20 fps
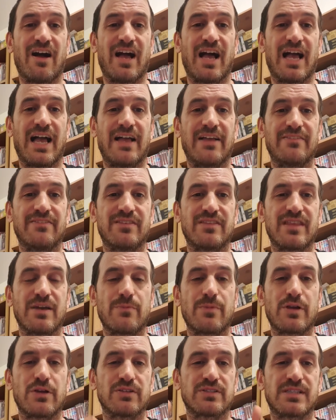And
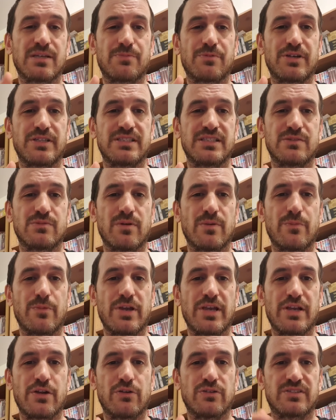then we got separated when
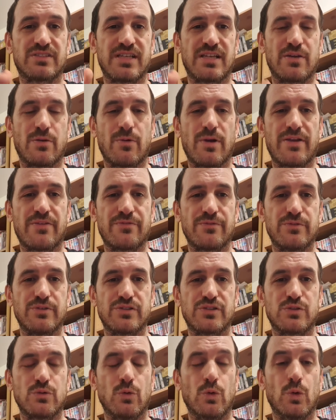we got sent away from the
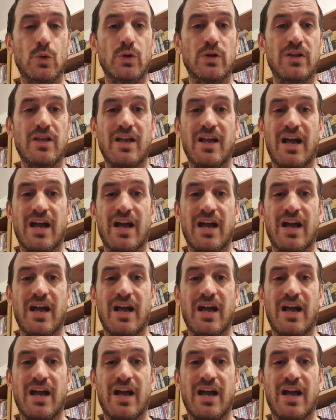store.